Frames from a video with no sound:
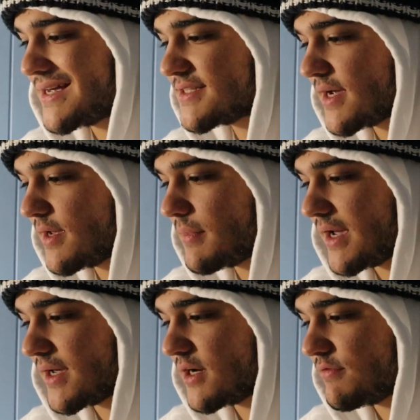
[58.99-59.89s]
Last time
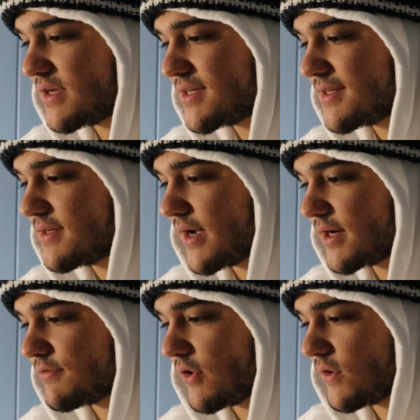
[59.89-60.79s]
I kind of ended
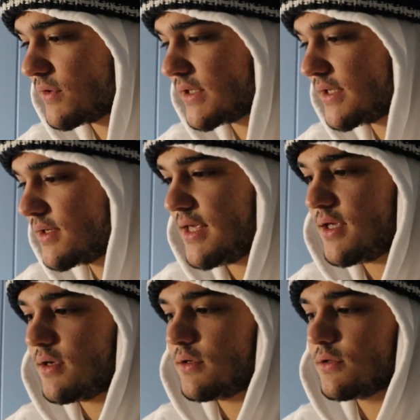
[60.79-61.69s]
kind of early.
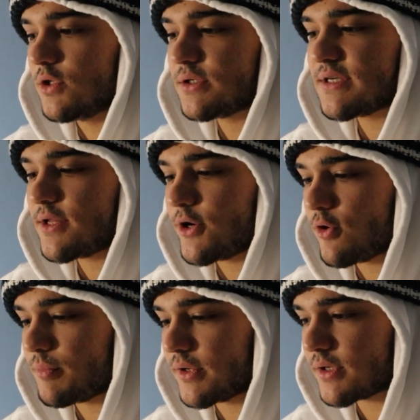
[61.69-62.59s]
He looked in the
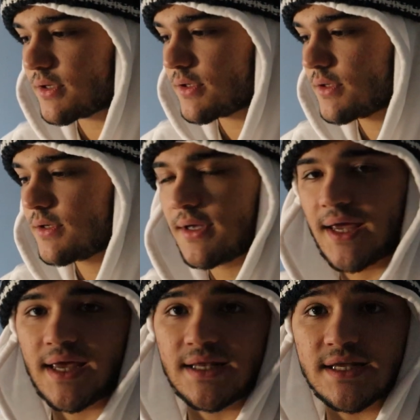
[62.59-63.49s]
notebook
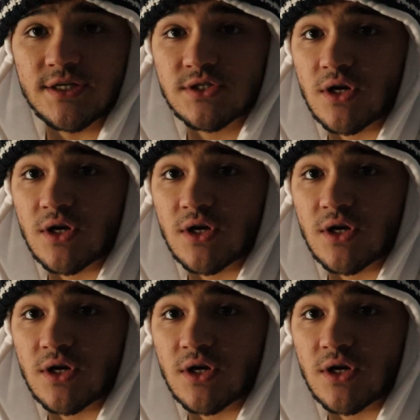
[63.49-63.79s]
and he